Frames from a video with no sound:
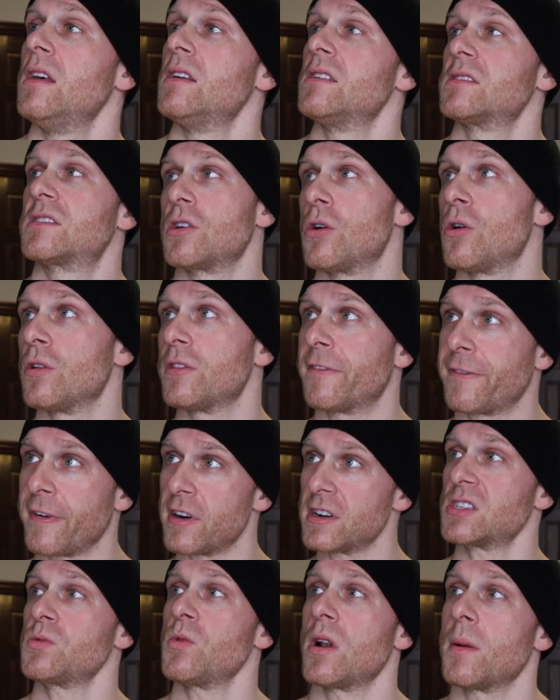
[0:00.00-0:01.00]
So the
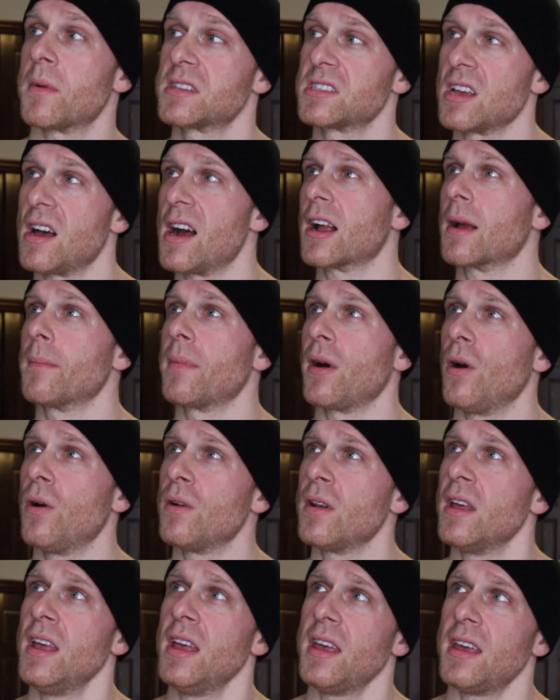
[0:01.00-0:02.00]
first one I'm gonna talk
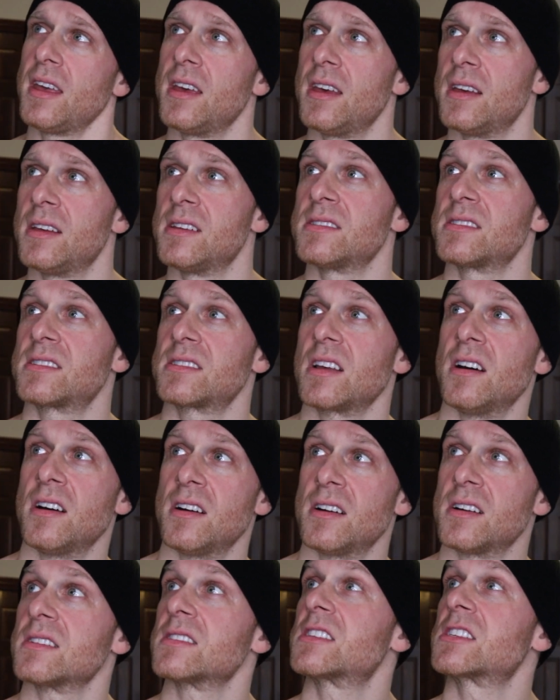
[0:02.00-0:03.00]
about is
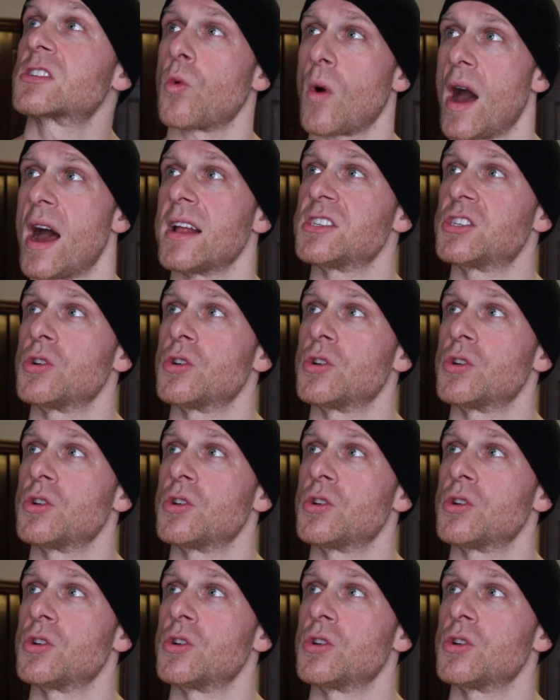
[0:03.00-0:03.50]
a squat